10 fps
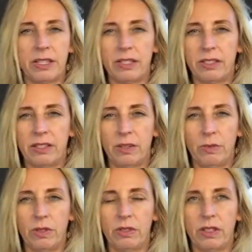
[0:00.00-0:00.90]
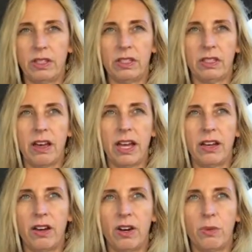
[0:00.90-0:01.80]
systems. The
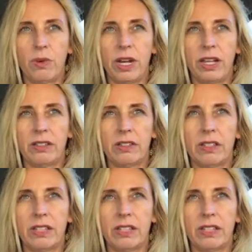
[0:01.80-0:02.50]
design on our brains,